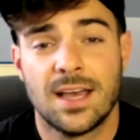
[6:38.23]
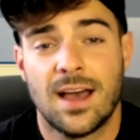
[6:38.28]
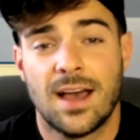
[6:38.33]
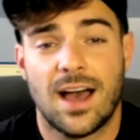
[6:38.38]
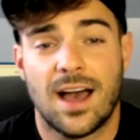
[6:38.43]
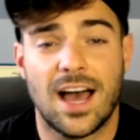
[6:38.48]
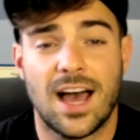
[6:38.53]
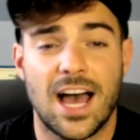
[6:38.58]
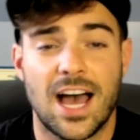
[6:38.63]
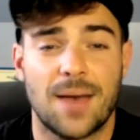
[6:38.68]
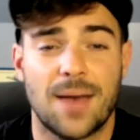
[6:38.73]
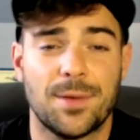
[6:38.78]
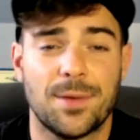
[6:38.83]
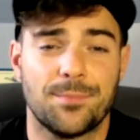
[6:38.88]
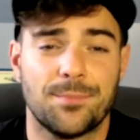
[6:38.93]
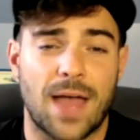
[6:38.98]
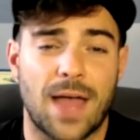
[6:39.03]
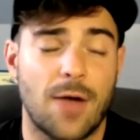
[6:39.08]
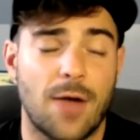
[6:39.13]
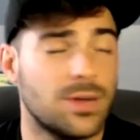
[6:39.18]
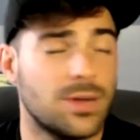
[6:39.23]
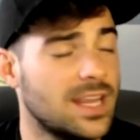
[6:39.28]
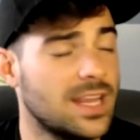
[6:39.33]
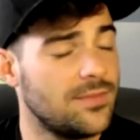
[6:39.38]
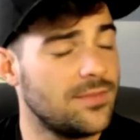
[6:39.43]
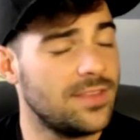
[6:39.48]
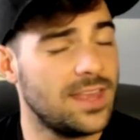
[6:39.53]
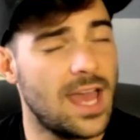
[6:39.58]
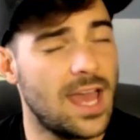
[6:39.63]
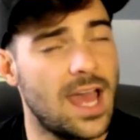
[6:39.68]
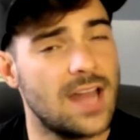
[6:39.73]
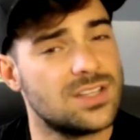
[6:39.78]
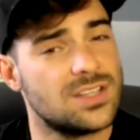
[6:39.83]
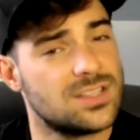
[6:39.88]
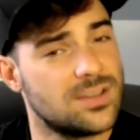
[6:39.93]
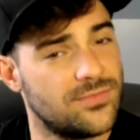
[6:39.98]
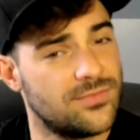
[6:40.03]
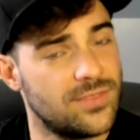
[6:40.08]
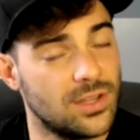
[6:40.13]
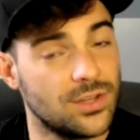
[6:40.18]
I would give the edge to
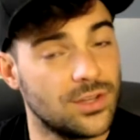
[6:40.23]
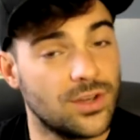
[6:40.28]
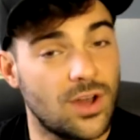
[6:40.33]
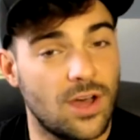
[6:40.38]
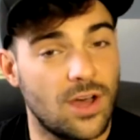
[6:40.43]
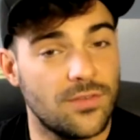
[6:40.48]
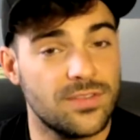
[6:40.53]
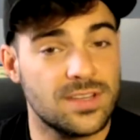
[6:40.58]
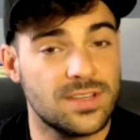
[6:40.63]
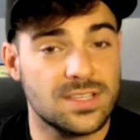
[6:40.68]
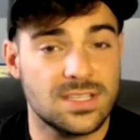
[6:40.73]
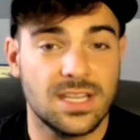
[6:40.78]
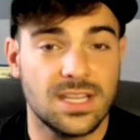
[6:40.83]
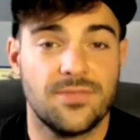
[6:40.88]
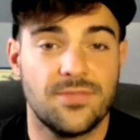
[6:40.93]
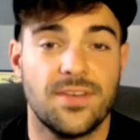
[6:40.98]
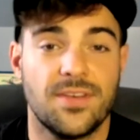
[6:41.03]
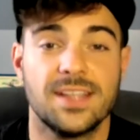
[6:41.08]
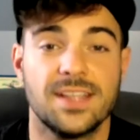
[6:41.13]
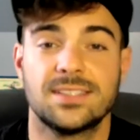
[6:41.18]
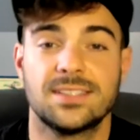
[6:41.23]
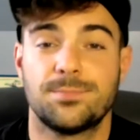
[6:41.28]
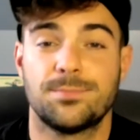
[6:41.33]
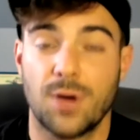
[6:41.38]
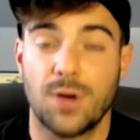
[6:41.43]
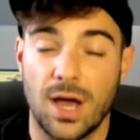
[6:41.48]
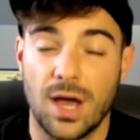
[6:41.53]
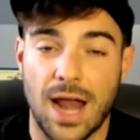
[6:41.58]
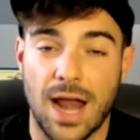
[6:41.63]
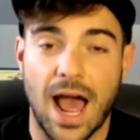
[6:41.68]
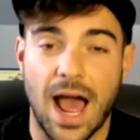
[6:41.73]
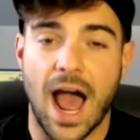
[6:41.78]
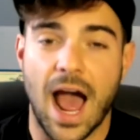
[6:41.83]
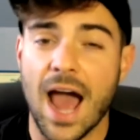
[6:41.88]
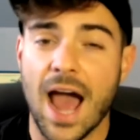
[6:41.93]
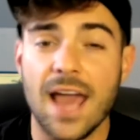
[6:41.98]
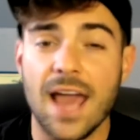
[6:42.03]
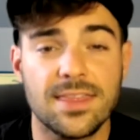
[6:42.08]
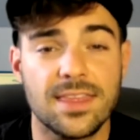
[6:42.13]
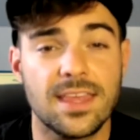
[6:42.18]
Philadelphia's defense, but
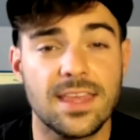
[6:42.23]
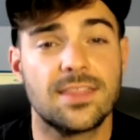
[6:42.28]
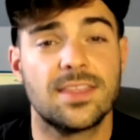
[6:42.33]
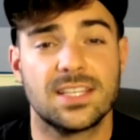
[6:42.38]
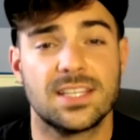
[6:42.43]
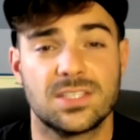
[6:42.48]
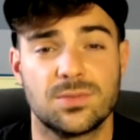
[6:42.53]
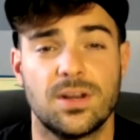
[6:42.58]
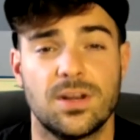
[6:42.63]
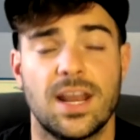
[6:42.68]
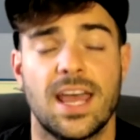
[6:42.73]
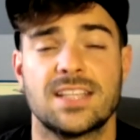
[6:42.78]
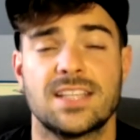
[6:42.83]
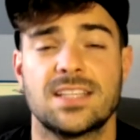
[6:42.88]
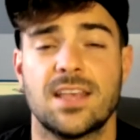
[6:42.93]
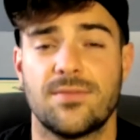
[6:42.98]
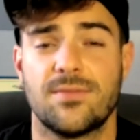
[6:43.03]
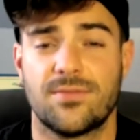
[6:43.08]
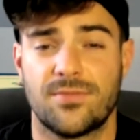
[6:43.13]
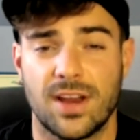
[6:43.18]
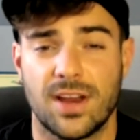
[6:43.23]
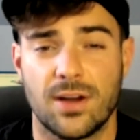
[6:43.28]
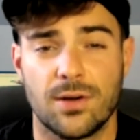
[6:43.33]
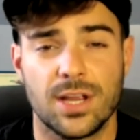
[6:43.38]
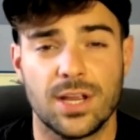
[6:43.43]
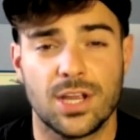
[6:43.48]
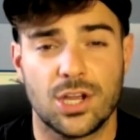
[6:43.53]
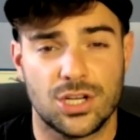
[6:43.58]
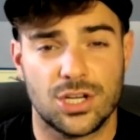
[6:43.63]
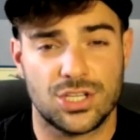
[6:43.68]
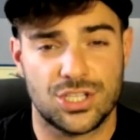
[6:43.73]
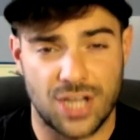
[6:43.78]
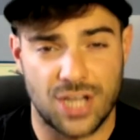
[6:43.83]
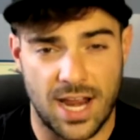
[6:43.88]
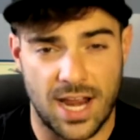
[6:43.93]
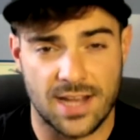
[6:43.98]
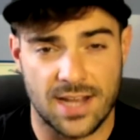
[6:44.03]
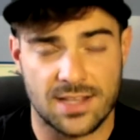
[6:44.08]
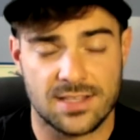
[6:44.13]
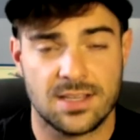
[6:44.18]
I think this one has a very good
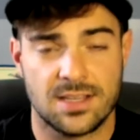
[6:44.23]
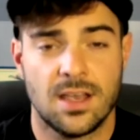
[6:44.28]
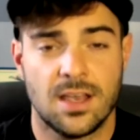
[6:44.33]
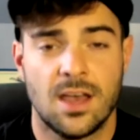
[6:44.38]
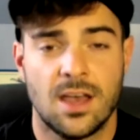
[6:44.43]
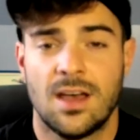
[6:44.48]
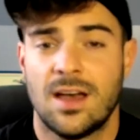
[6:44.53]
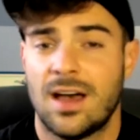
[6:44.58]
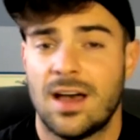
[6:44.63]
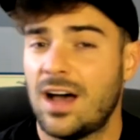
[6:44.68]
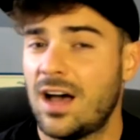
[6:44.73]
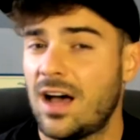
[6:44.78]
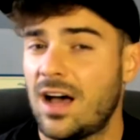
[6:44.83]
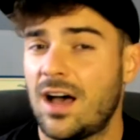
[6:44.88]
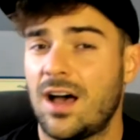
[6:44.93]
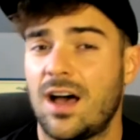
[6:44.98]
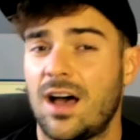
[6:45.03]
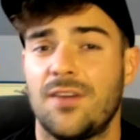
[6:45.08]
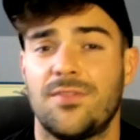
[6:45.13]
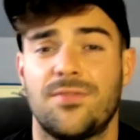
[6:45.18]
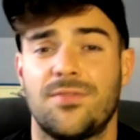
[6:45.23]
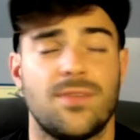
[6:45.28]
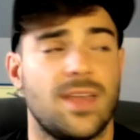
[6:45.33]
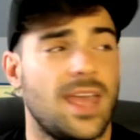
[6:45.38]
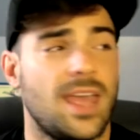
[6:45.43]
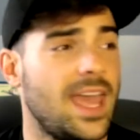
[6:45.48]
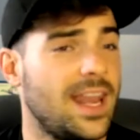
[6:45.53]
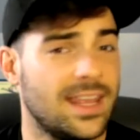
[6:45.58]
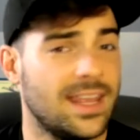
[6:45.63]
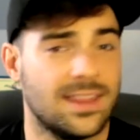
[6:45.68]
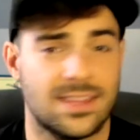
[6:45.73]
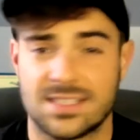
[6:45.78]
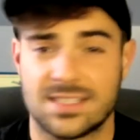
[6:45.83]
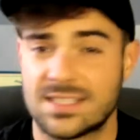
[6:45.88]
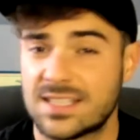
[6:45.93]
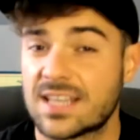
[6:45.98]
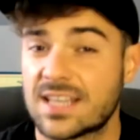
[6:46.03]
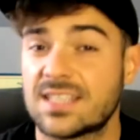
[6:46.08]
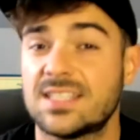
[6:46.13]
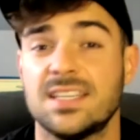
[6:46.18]
chance of hitting the
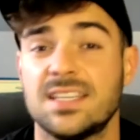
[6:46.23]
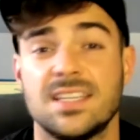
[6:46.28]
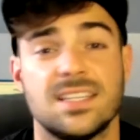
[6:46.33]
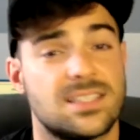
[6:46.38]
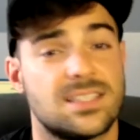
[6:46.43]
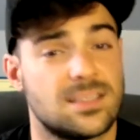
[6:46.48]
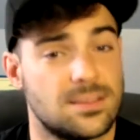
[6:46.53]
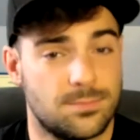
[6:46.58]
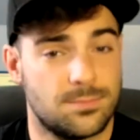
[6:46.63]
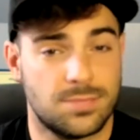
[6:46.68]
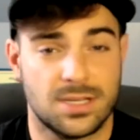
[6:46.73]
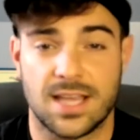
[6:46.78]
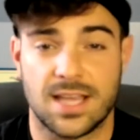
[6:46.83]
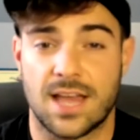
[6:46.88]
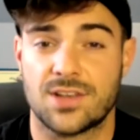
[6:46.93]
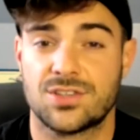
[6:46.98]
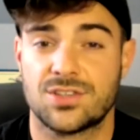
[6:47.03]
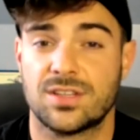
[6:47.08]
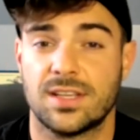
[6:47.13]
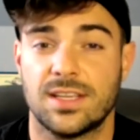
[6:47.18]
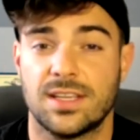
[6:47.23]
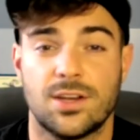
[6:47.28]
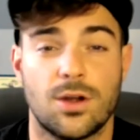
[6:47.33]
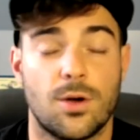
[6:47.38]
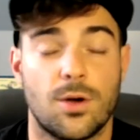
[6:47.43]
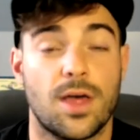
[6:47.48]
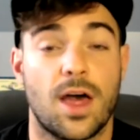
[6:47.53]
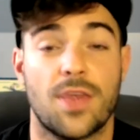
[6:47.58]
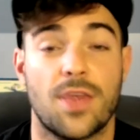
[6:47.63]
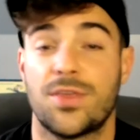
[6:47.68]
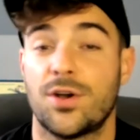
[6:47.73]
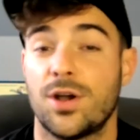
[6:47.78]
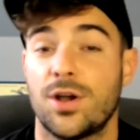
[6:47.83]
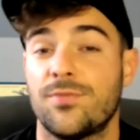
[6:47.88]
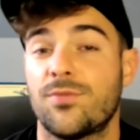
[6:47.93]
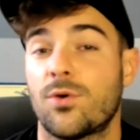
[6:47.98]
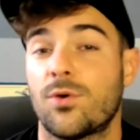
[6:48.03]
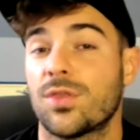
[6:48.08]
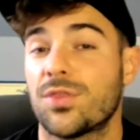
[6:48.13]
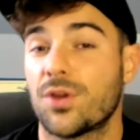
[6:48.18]
60s potentially, a
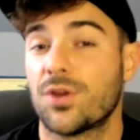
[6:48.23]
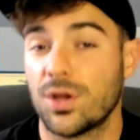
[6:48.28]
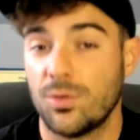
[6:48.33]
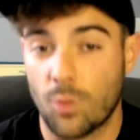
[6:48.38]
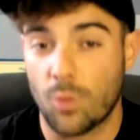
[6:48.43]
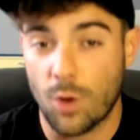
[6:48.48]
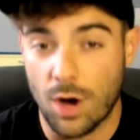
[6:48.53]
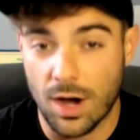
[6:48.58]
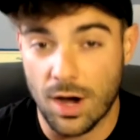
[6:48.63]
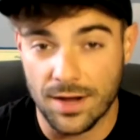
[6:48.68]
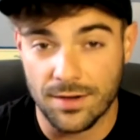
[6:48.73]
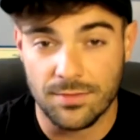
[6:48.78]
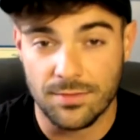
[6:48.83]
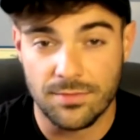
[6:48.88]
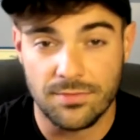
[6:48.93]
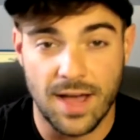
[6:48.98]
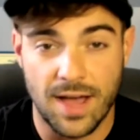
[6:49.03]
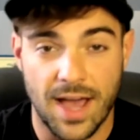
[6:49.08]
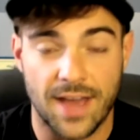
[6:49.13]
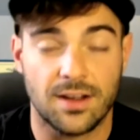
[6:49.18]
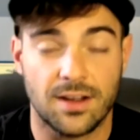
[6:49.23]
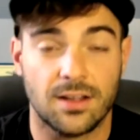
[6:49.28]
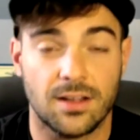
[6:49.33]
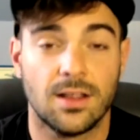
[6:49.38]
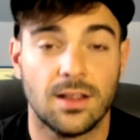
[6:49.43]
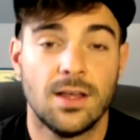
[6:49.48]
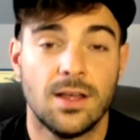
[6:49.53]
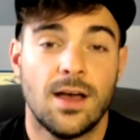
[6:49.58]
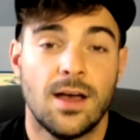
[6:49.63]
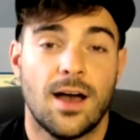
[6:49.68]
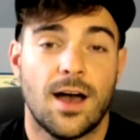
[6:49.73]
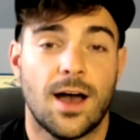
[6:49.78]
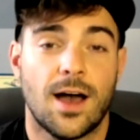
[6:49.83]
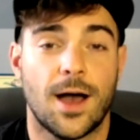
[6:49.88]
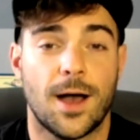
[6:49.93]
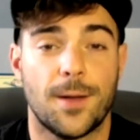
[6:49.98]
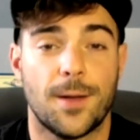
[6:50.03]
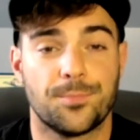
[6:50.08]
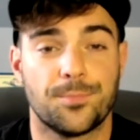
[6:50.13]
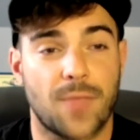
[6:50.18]
34-31 final.
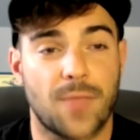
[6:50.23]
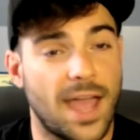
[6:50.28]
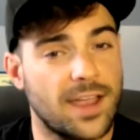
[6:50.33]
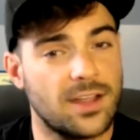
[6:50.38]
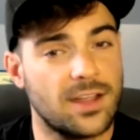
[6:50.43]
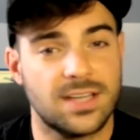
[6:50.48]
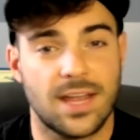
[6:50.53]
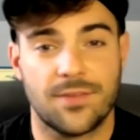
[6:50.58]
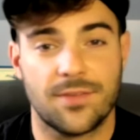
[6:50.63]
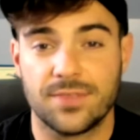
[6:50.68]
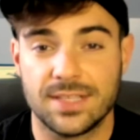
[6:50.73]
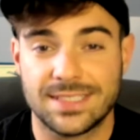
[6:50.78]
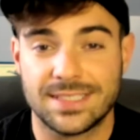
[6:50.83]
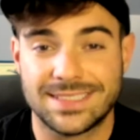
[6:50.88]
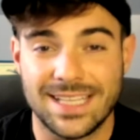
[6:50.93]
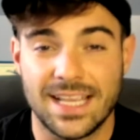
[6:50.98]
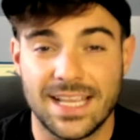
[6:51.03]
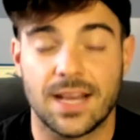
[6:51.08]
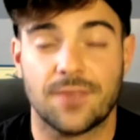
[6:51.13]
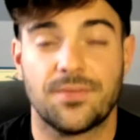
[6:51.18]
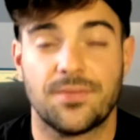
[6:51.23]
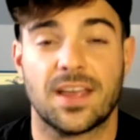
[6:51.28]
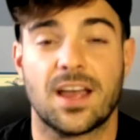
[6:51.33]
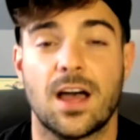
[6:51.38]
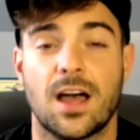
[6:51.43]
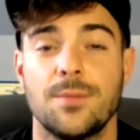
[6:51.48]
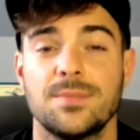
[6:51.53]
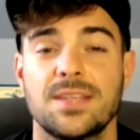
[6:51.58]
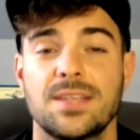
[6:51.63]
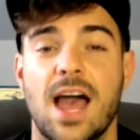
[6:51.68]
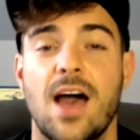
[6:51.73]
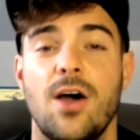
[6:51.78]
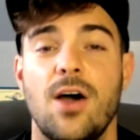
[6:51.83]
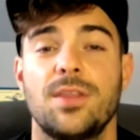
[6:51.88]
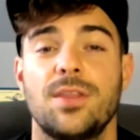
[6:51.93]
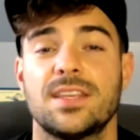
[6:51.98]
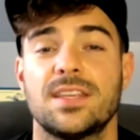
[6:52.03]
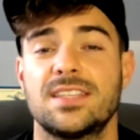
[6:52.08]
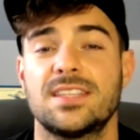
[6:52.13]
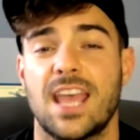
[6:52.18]
I could definitely see it. If it comes out
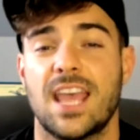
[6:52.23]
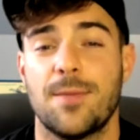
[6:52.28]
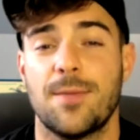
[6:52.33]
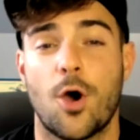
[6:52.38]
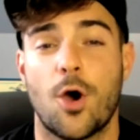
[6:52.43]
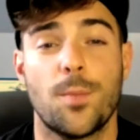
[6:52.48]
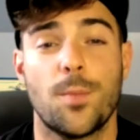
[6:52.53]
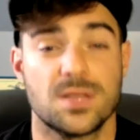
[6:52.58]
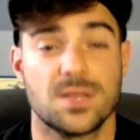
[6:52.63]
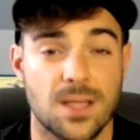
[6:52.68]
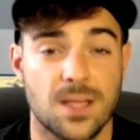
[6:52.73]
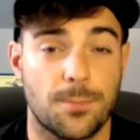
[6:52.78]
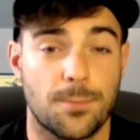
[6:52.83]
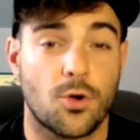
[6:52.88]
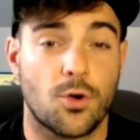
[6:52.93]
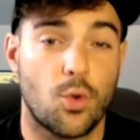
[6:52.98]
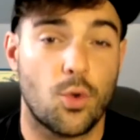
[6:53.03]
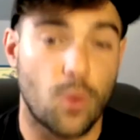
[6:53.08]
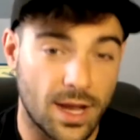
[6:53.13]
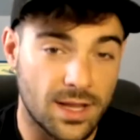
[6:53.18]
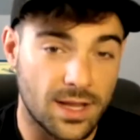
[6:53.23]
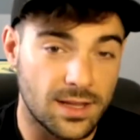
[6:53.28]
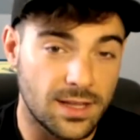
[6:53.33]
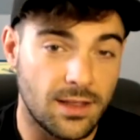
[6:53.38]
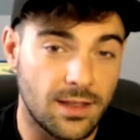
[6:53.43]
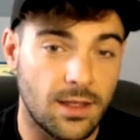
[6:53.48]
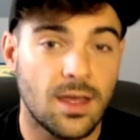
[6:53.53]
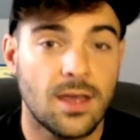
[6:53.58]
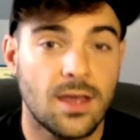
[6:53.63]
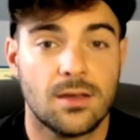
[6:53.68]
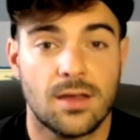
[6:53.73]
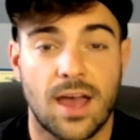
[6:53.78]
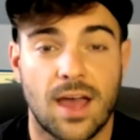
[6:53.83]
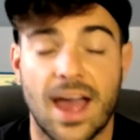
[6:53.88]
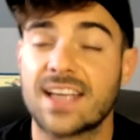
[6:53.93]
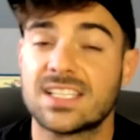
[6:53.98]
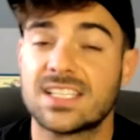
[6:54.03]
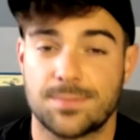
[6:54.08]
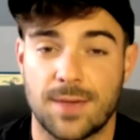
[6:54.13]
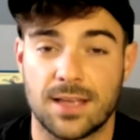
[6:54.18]
and this game opens up quickly, I
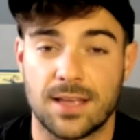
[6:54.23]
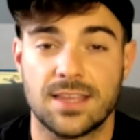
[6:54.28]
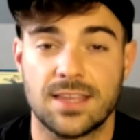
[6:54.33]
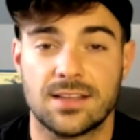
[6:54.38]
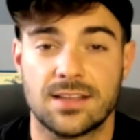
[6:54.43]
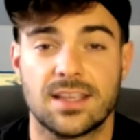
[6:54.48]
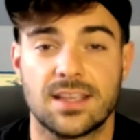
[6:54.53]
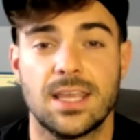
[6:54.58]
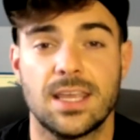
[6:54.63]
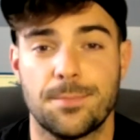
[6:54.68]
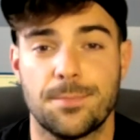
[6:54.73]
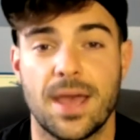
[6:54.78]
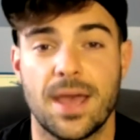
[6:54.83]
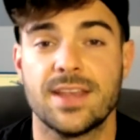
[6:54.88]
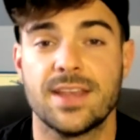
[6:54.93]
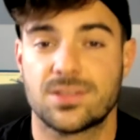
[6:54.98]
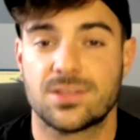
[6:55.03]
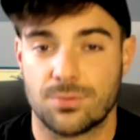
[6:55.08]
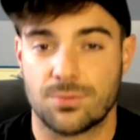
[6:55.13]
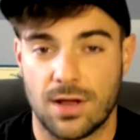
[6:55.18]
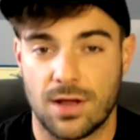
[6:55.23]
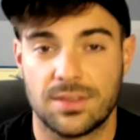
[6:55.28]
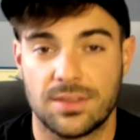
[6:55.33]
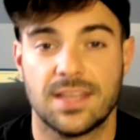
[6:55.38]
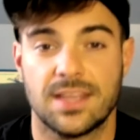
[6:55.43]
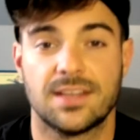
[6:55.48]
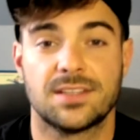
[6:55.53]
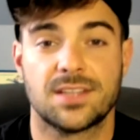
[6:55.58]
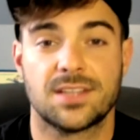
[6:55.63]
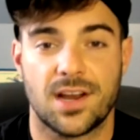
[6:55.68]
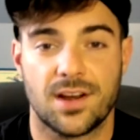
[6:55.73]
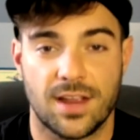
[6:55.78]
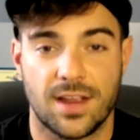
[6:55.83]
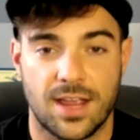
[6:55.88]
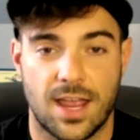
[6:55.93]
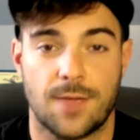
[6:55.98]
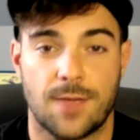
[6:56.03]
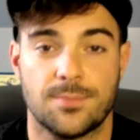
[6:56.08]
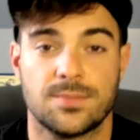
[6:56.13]
expect that to keep pace throughout the entire game.